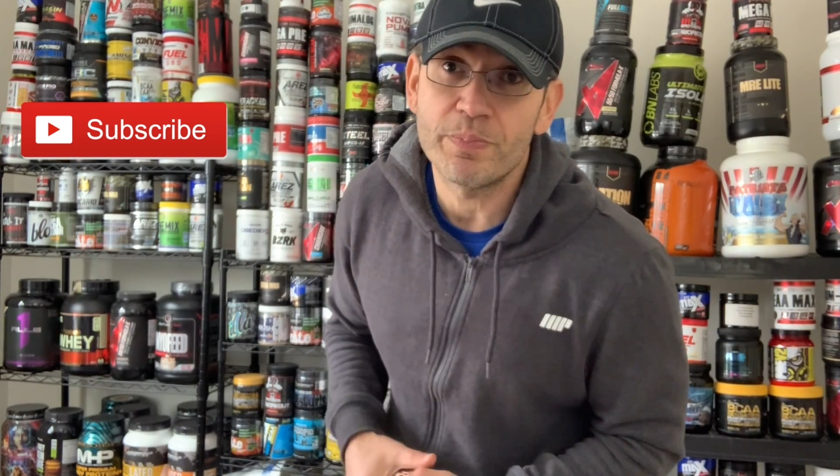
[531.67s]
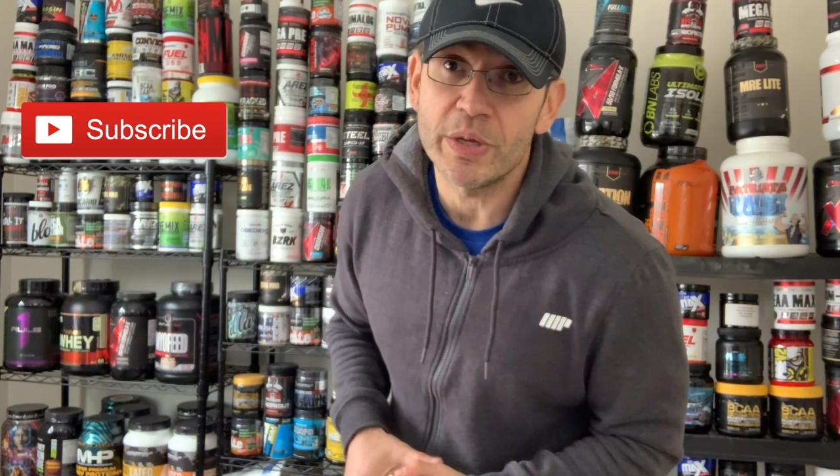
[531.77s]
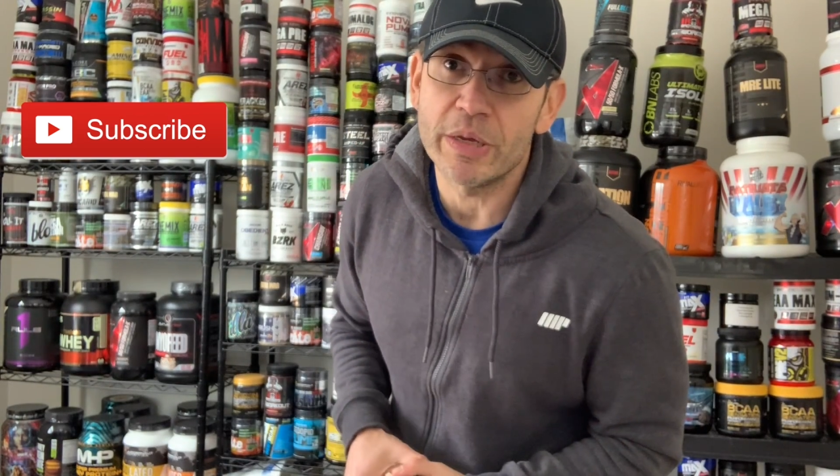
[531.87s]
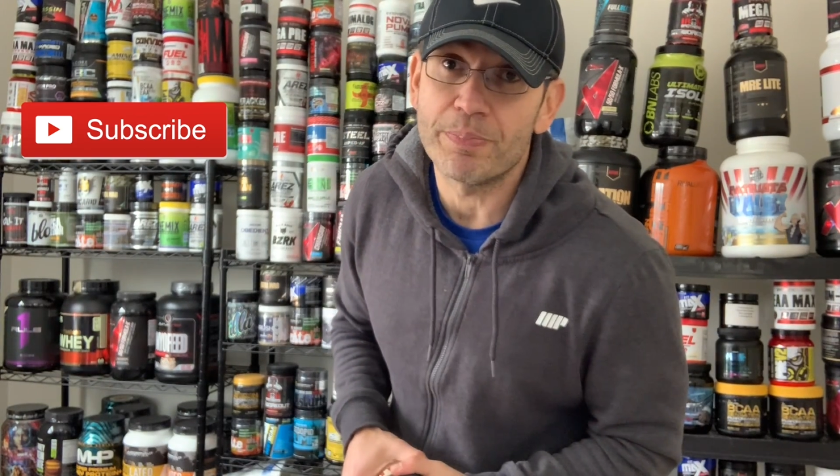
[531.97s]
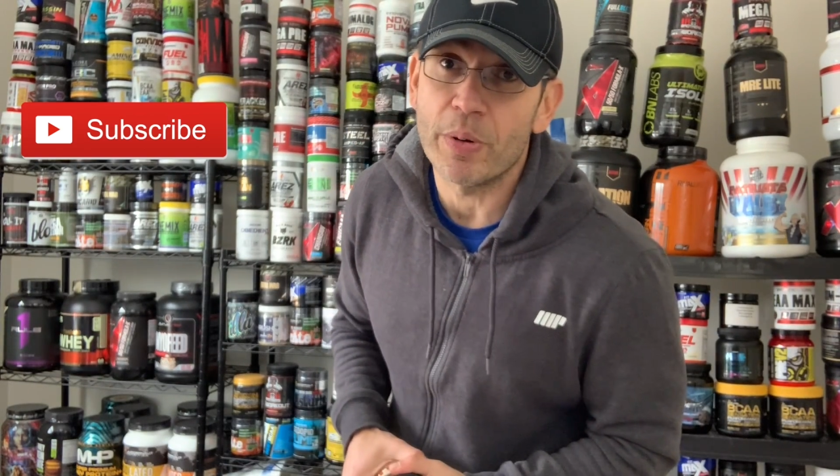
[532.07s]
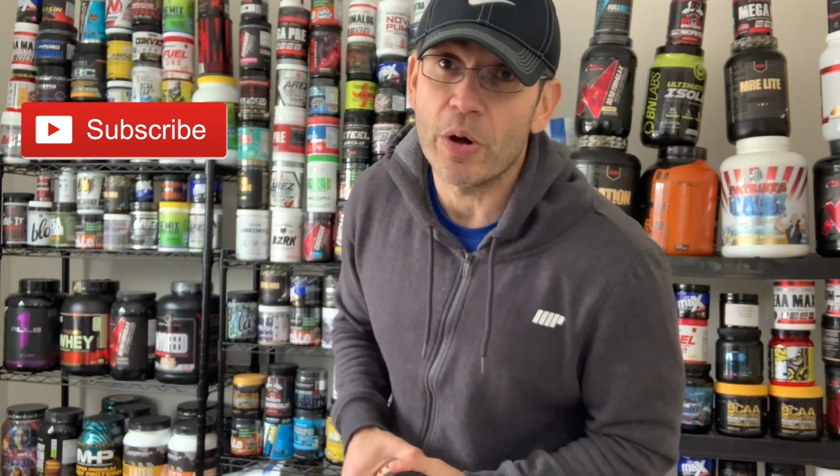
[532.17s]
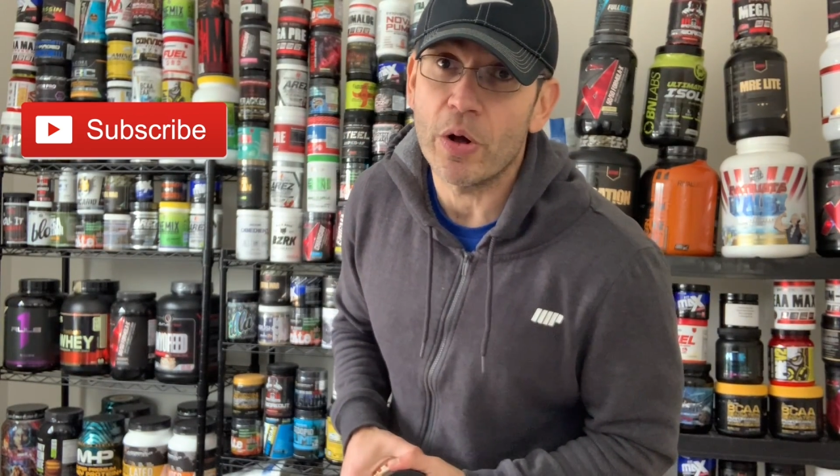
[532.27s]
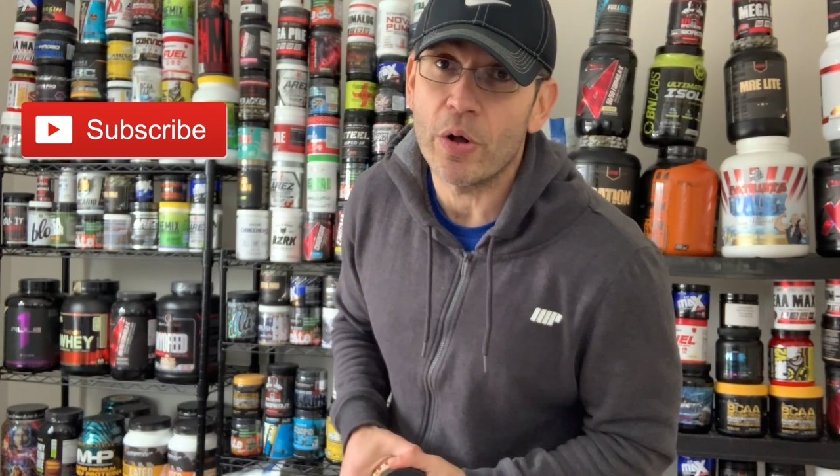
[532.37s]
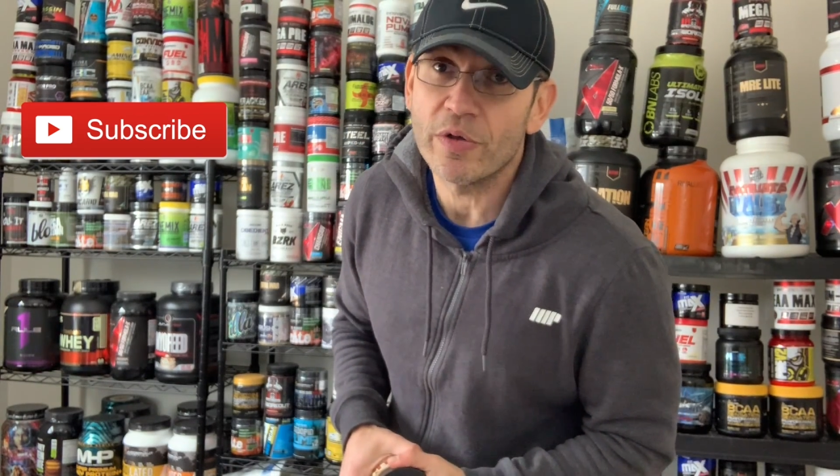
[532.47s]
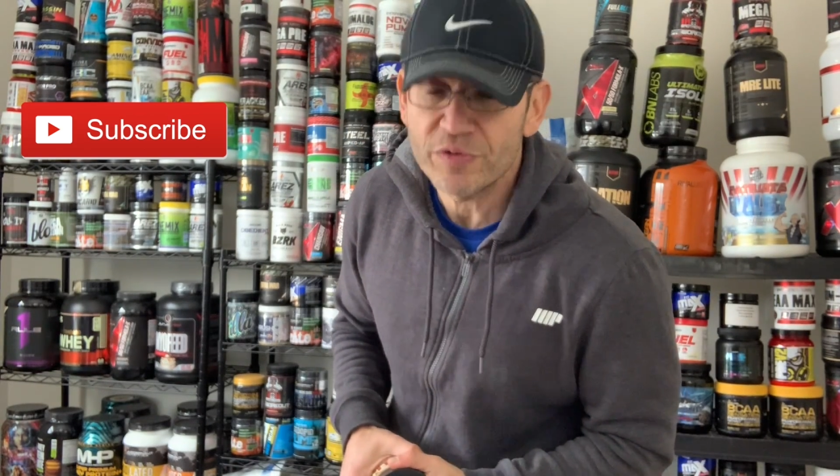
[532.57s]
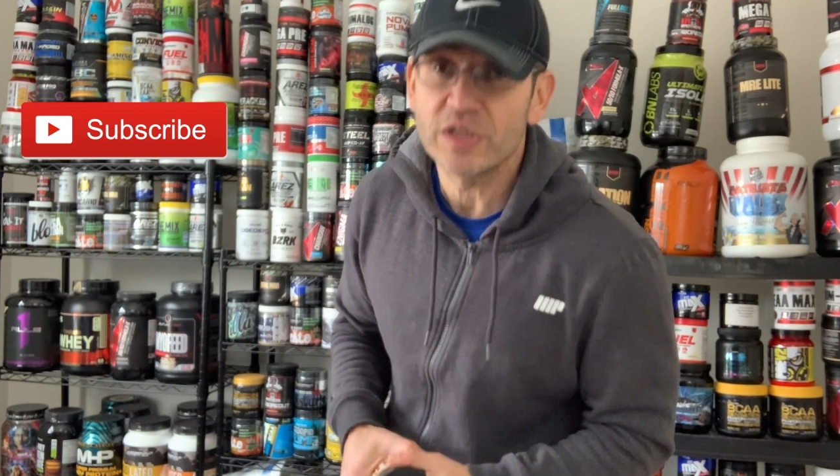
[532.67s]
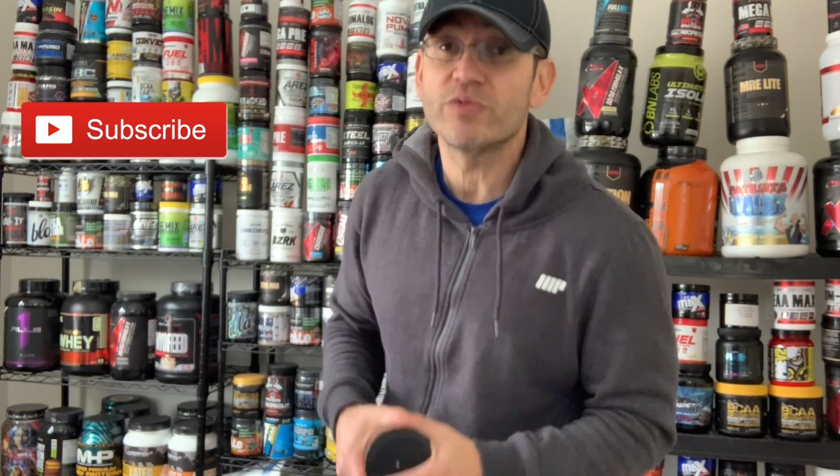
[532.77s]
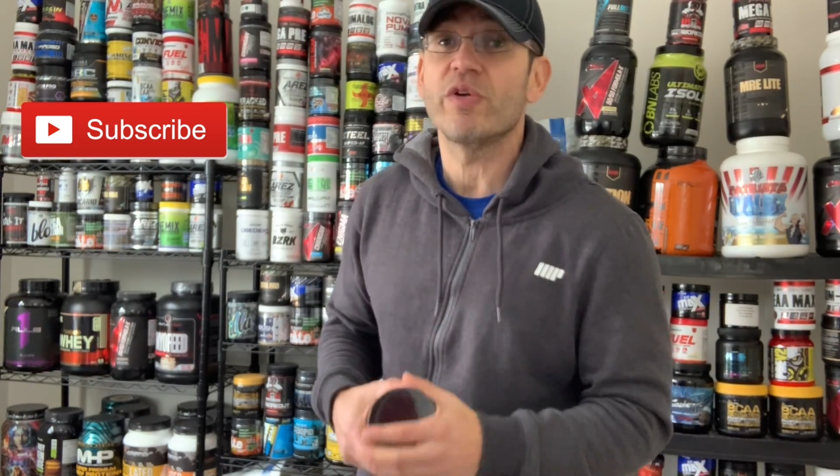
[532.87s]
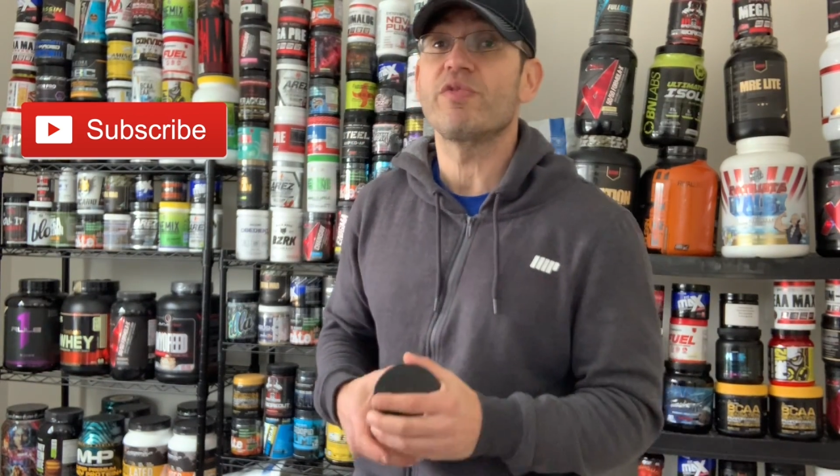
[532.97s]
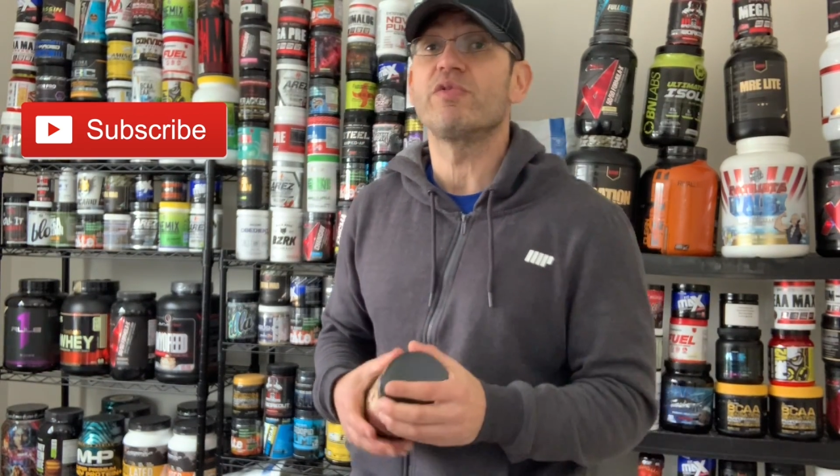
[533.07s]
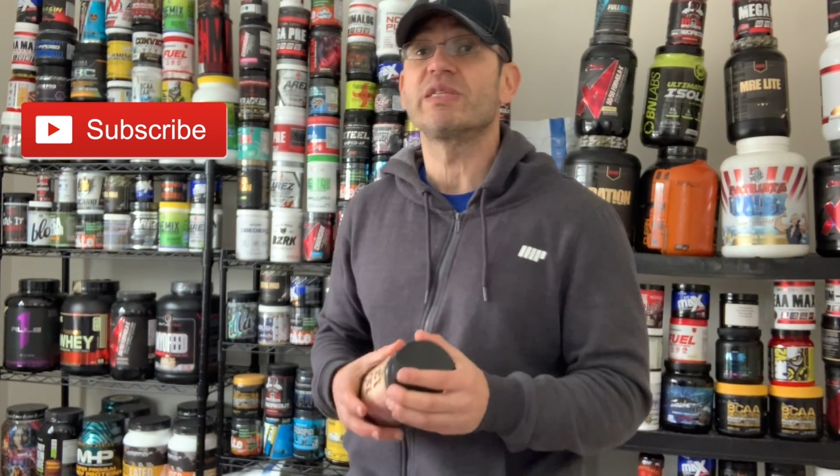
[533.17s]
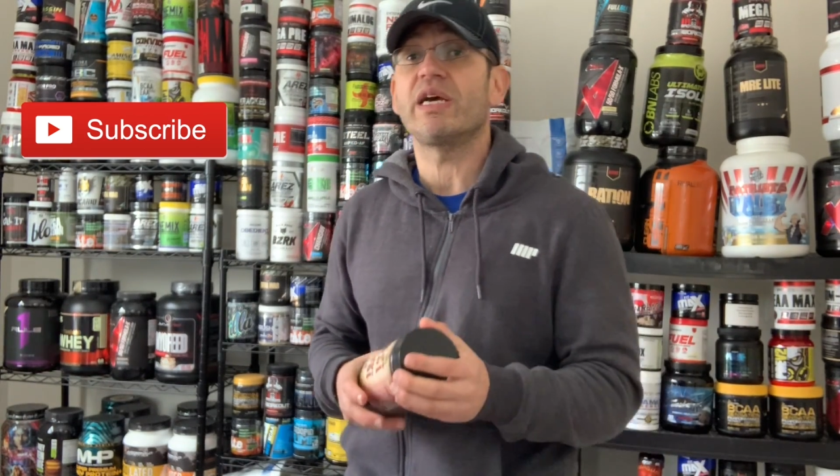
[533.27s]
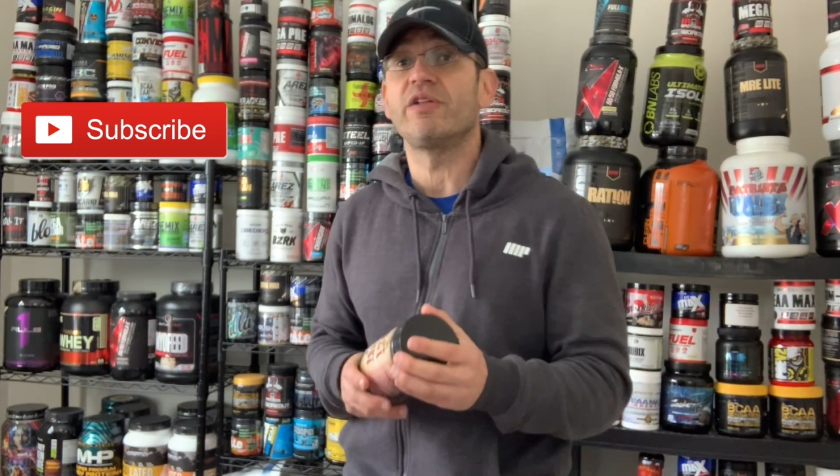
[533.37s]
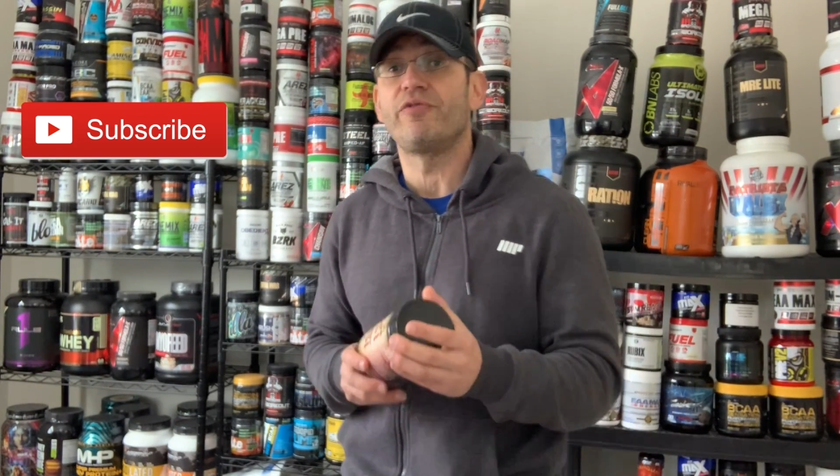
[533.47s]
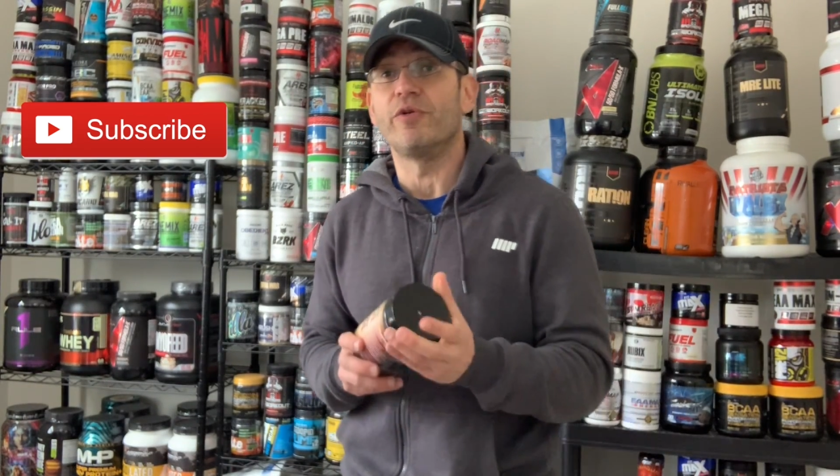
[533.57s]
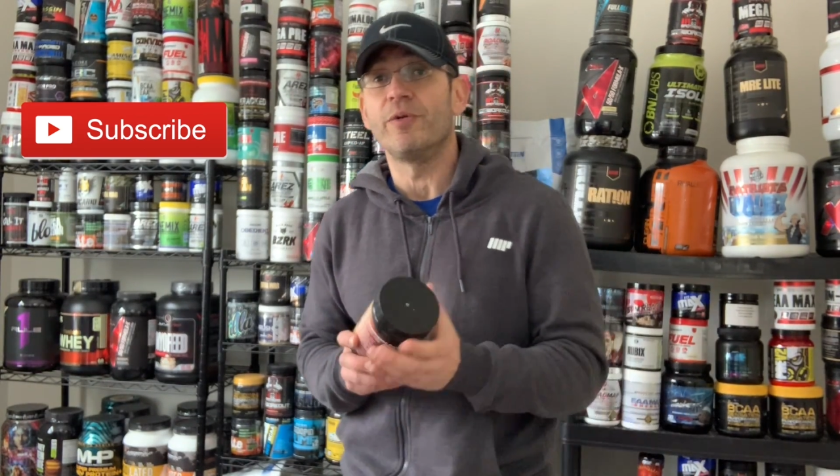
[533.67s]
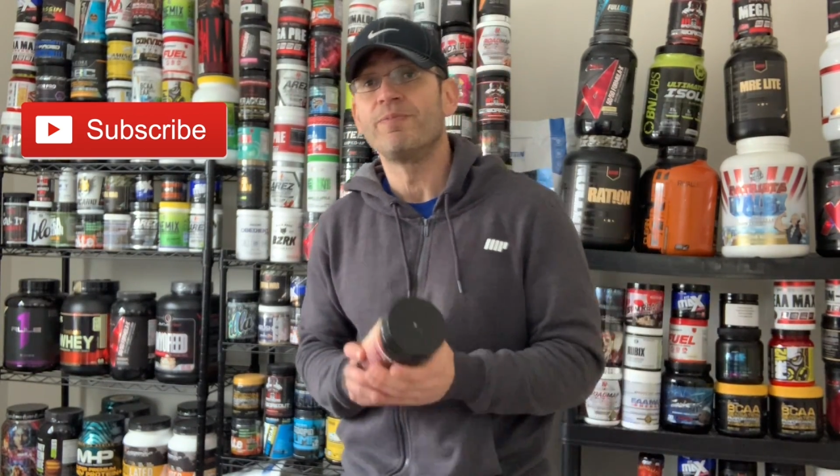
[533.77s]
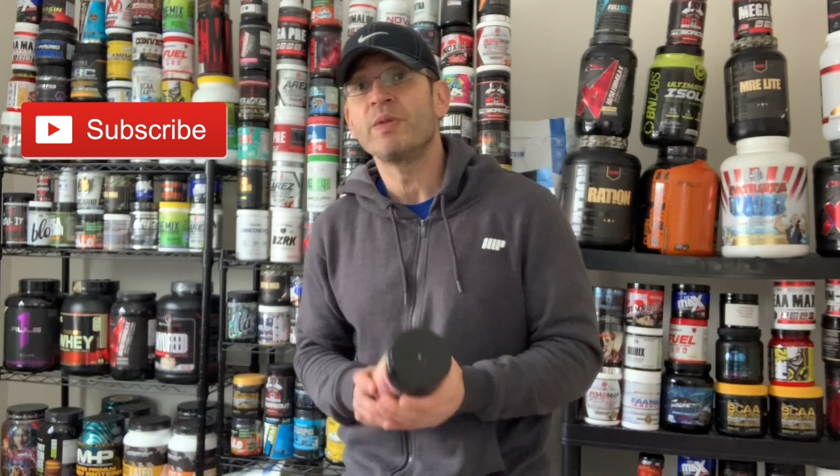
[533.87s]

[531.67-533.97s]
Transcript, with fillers: people, if this review was helpful